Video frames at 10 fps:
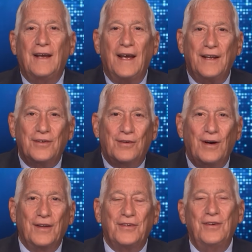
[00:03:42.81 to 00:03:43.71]
And
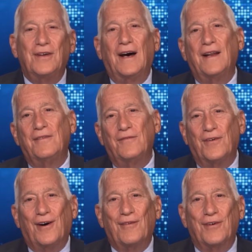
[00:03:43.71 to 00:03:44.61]
Chris, you got
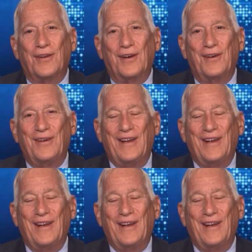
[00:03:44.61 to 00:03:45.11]
involved with it